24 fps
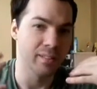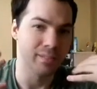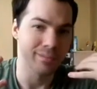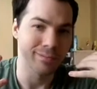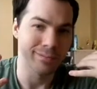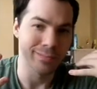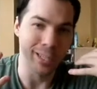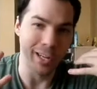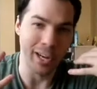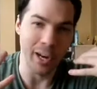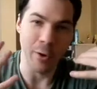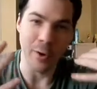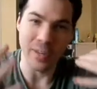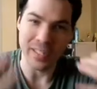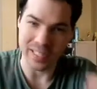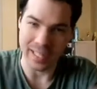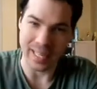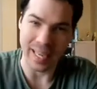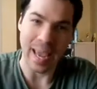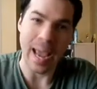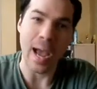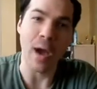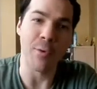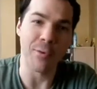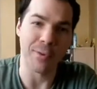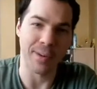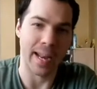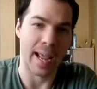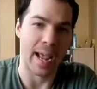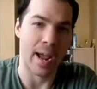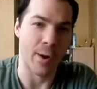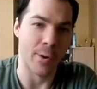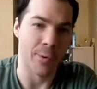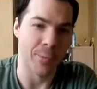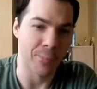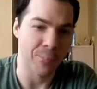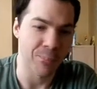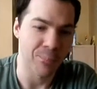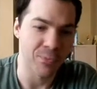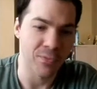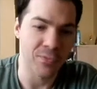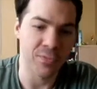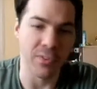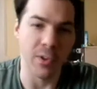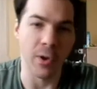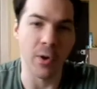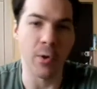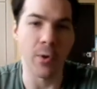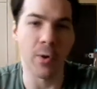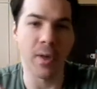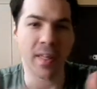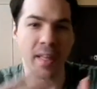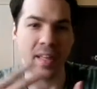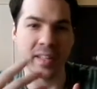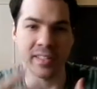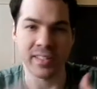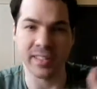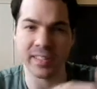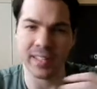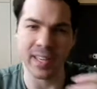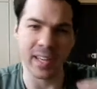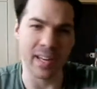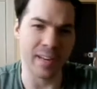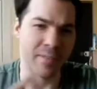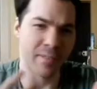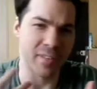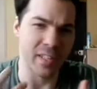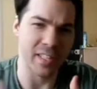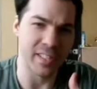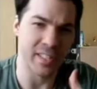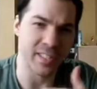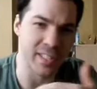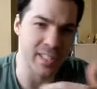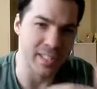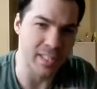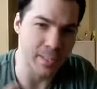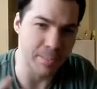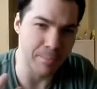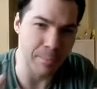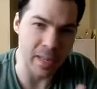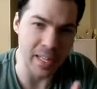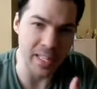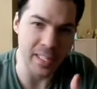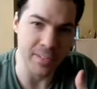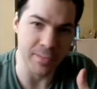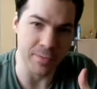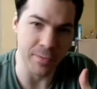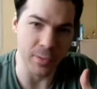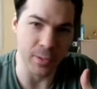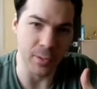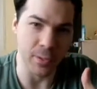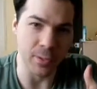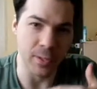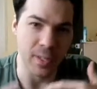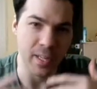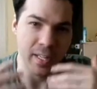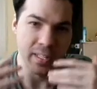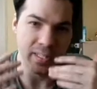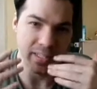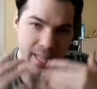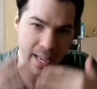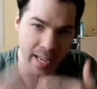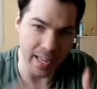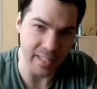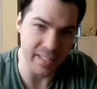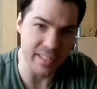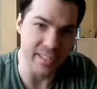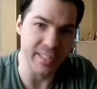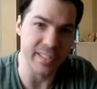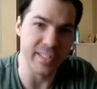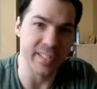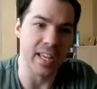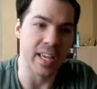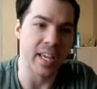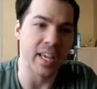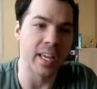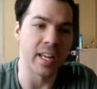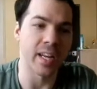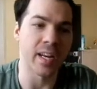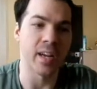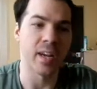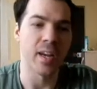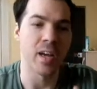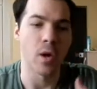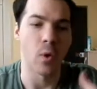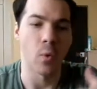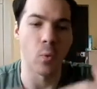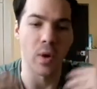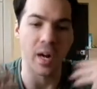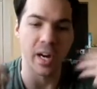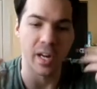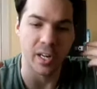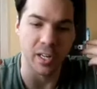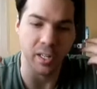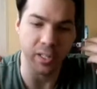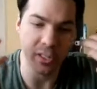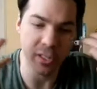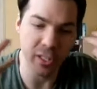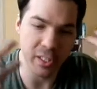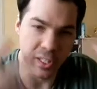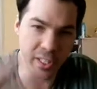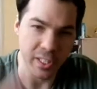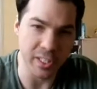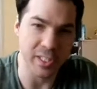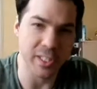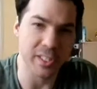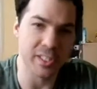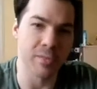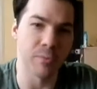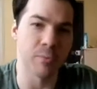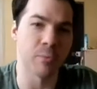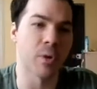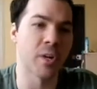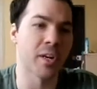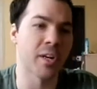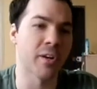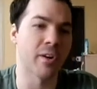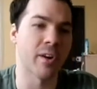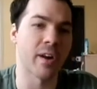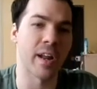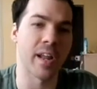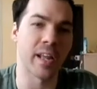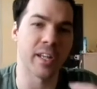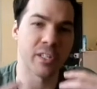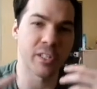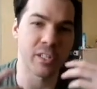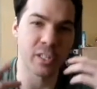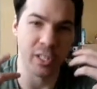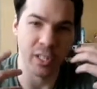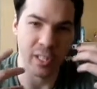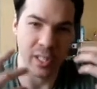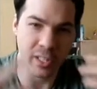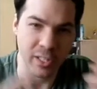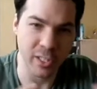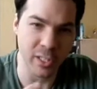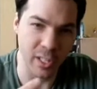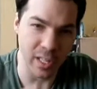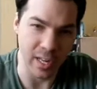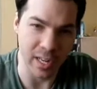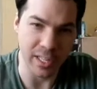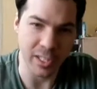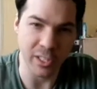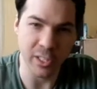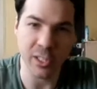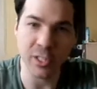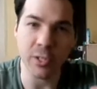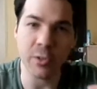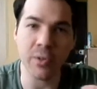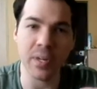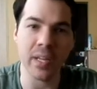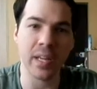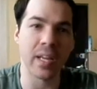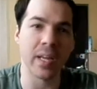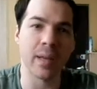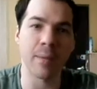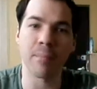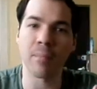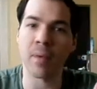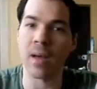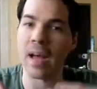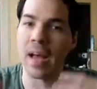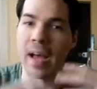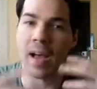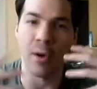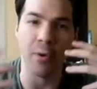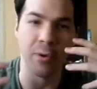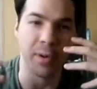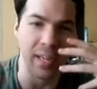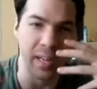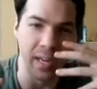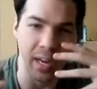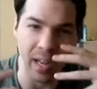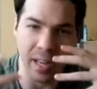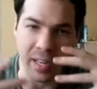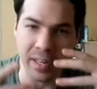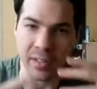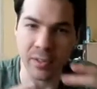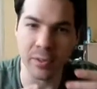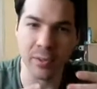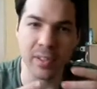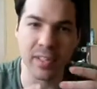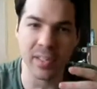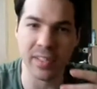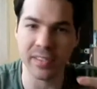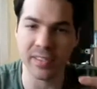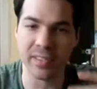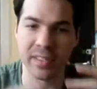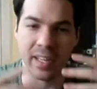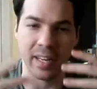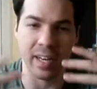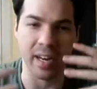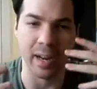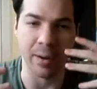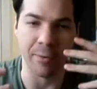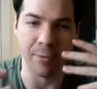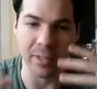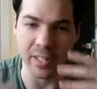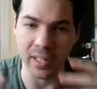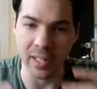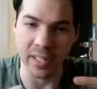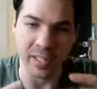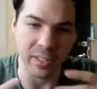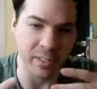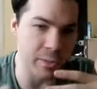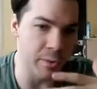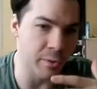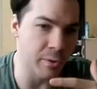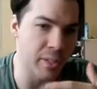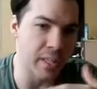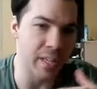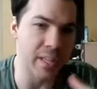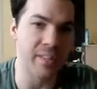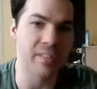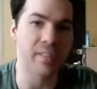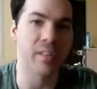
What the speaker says: you know, it's a countdown. So it's kind of this suspenseful, tense scene where she's wondering, should I shoot him? How can I do this? Can I really do this?